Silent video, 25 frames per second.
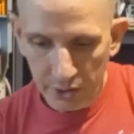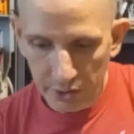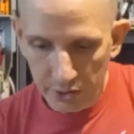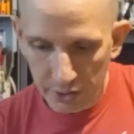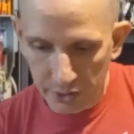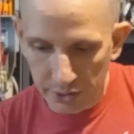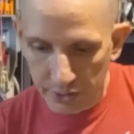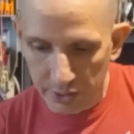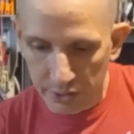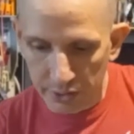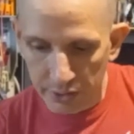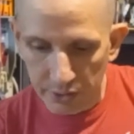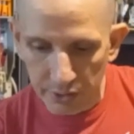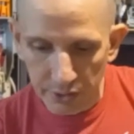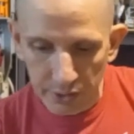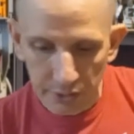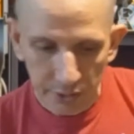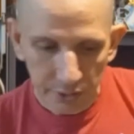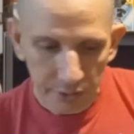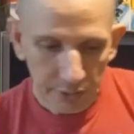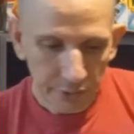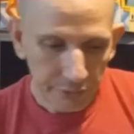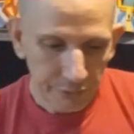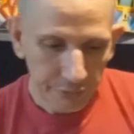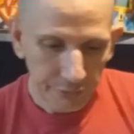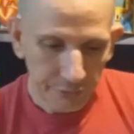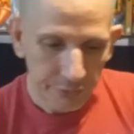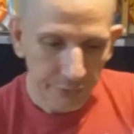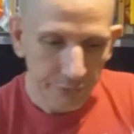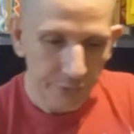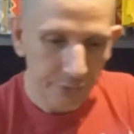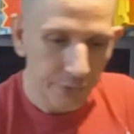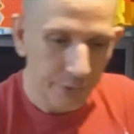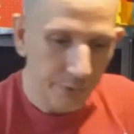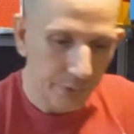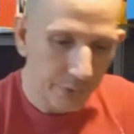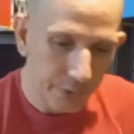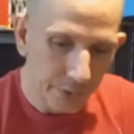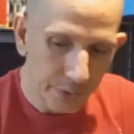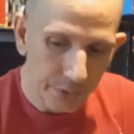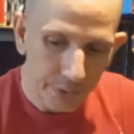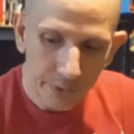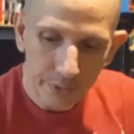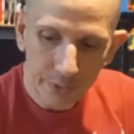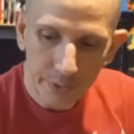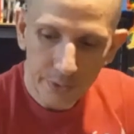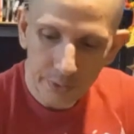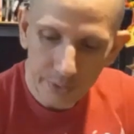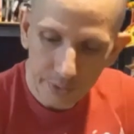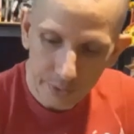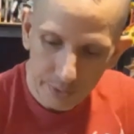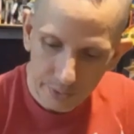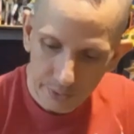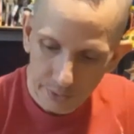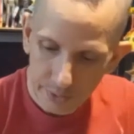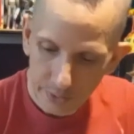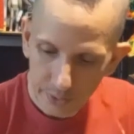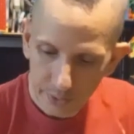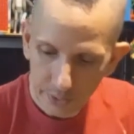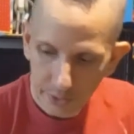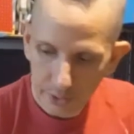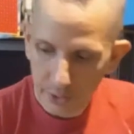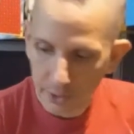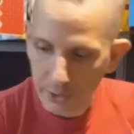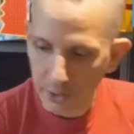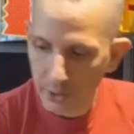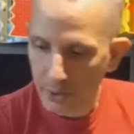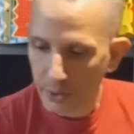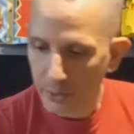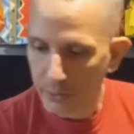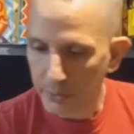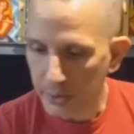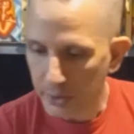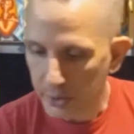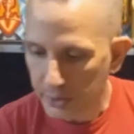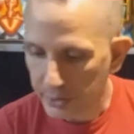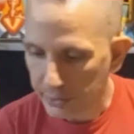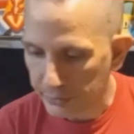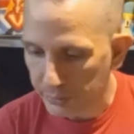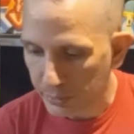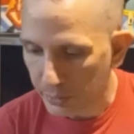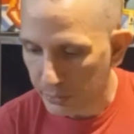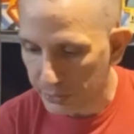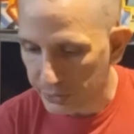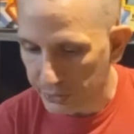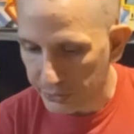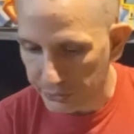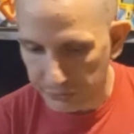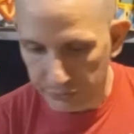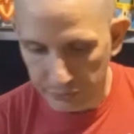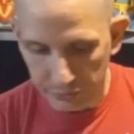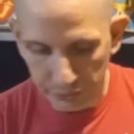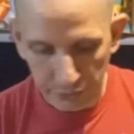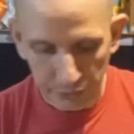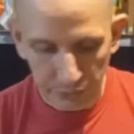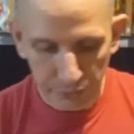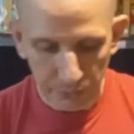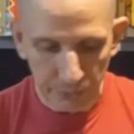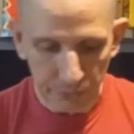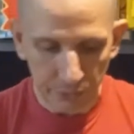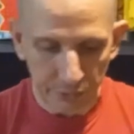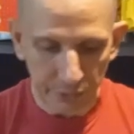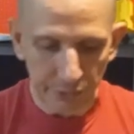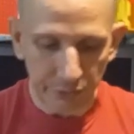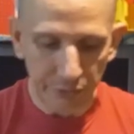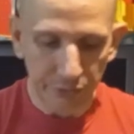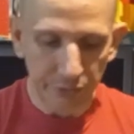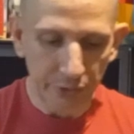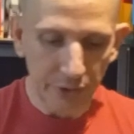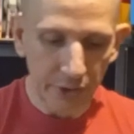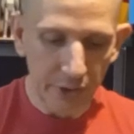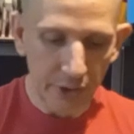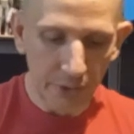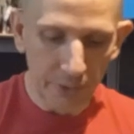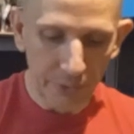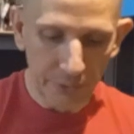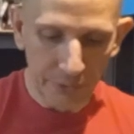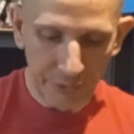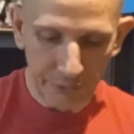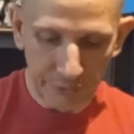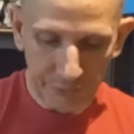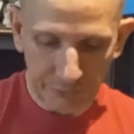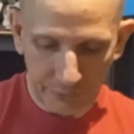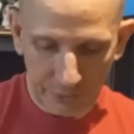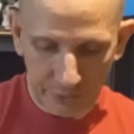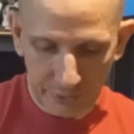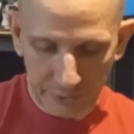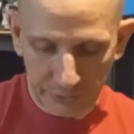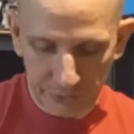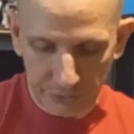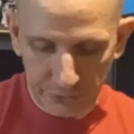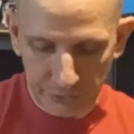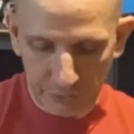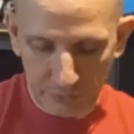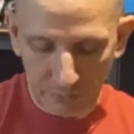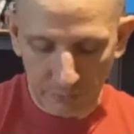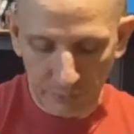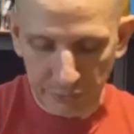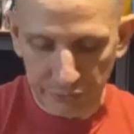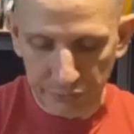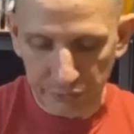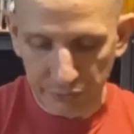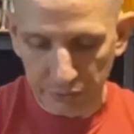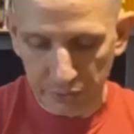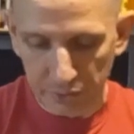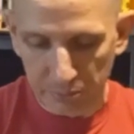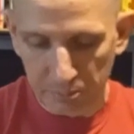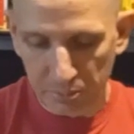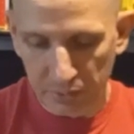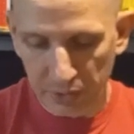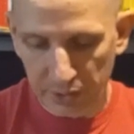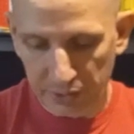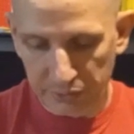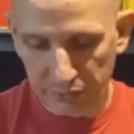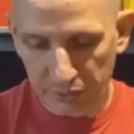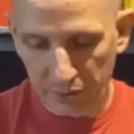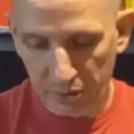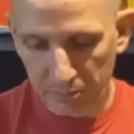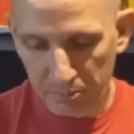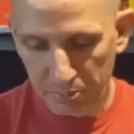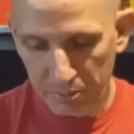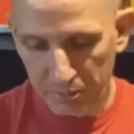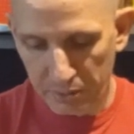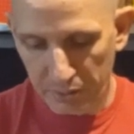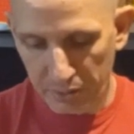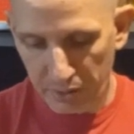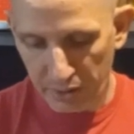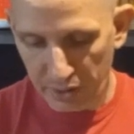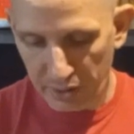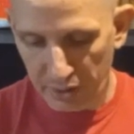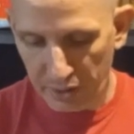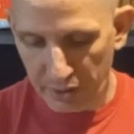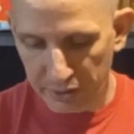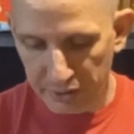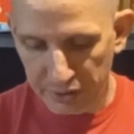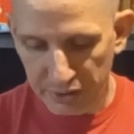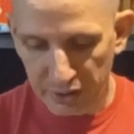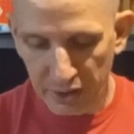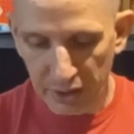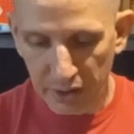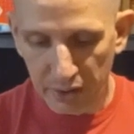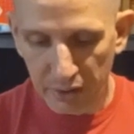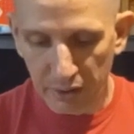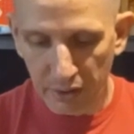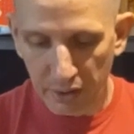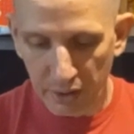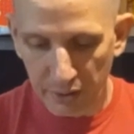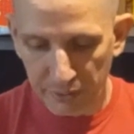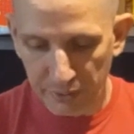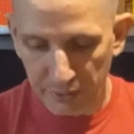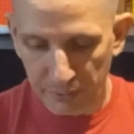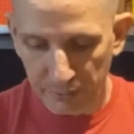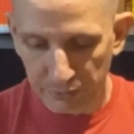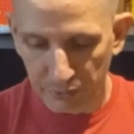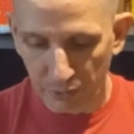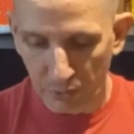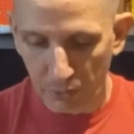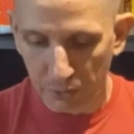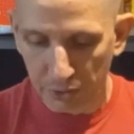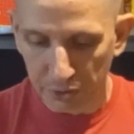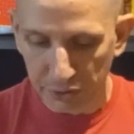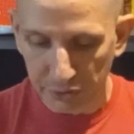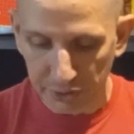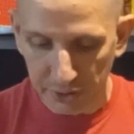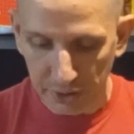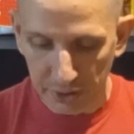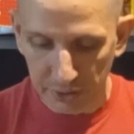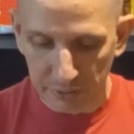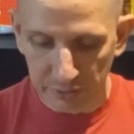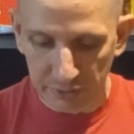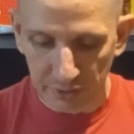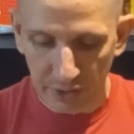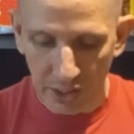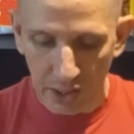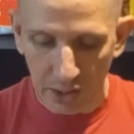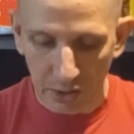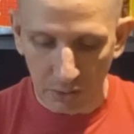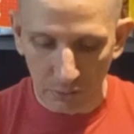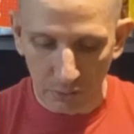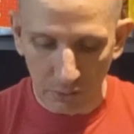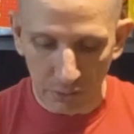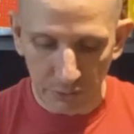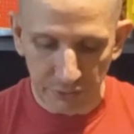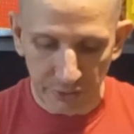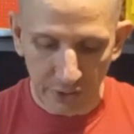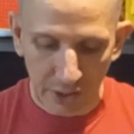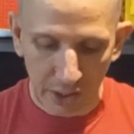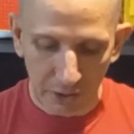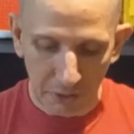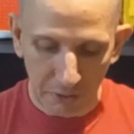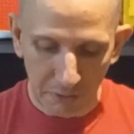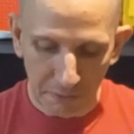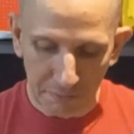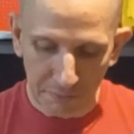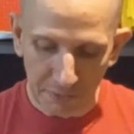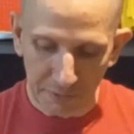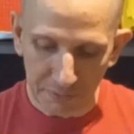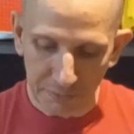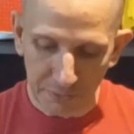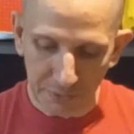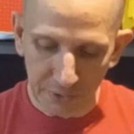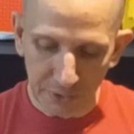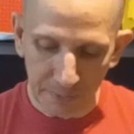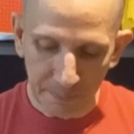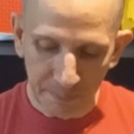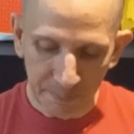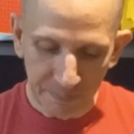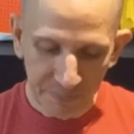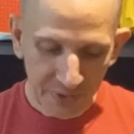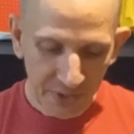And let's see. Well, I guess we'll just include these now. This I just recently picked up. Again, I think it was only like $1 or $1.50.